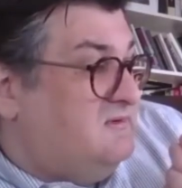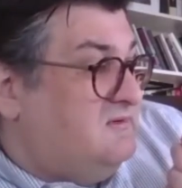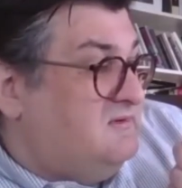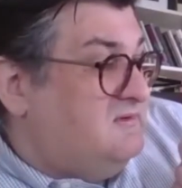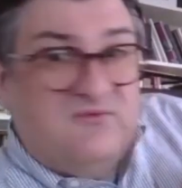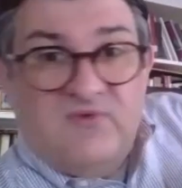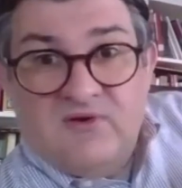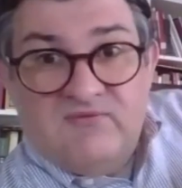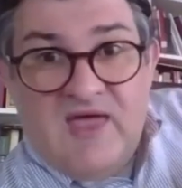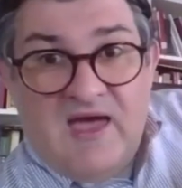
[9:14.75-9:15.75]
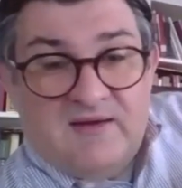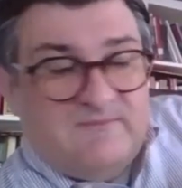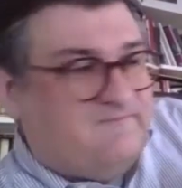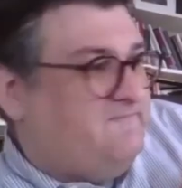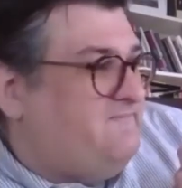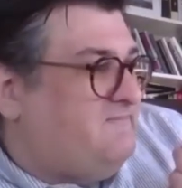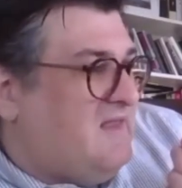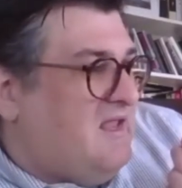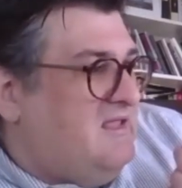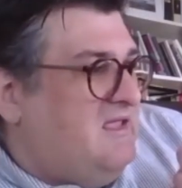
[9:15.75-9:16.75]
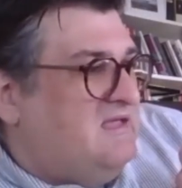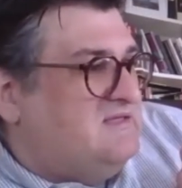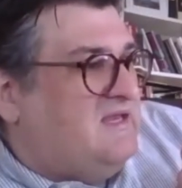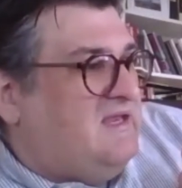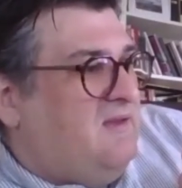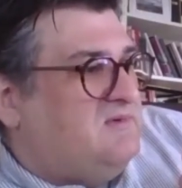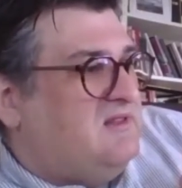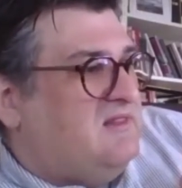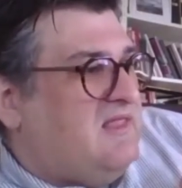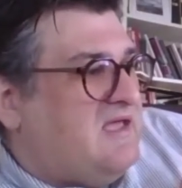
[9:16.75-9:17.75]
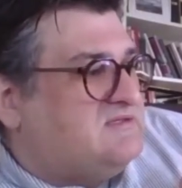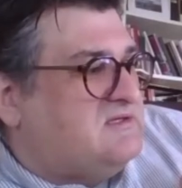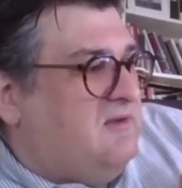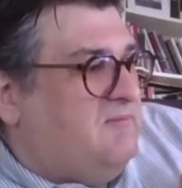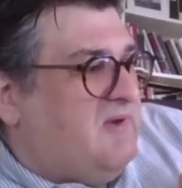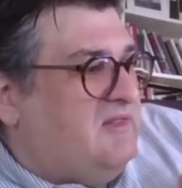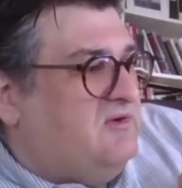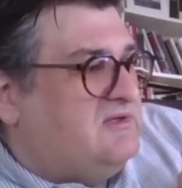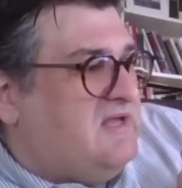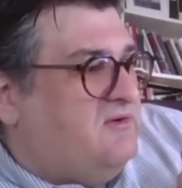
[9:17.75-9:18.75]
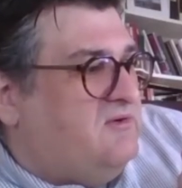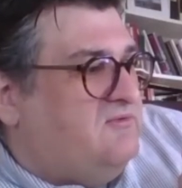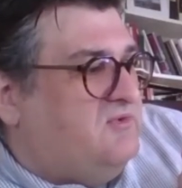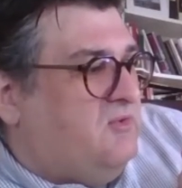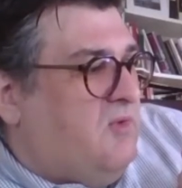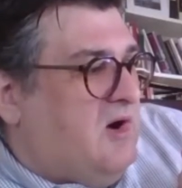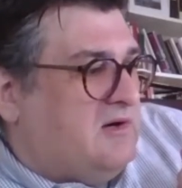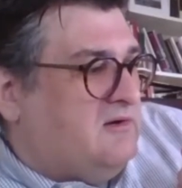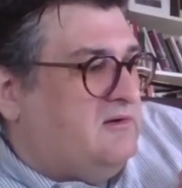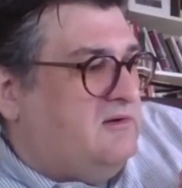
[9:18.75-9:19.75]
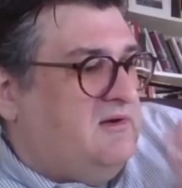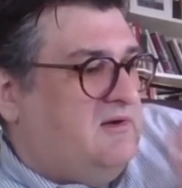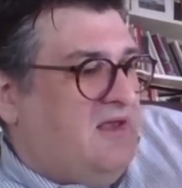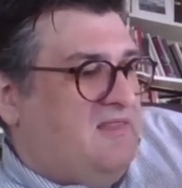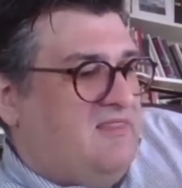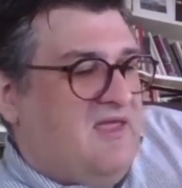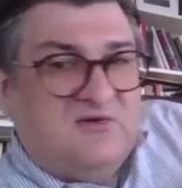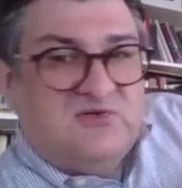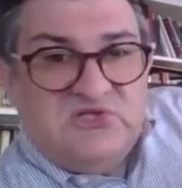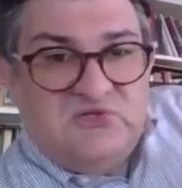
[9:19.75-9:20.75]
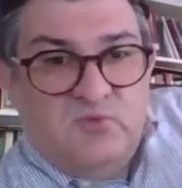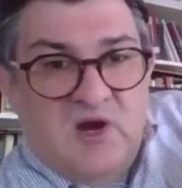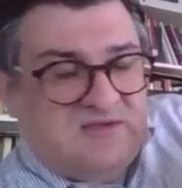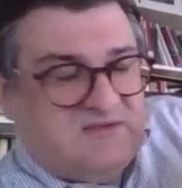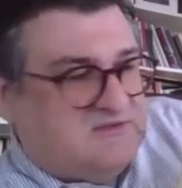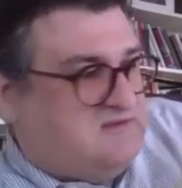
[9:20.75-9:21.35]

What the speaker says: You've heard of that. As I came to the last clump, I looked out over the water, and there she was.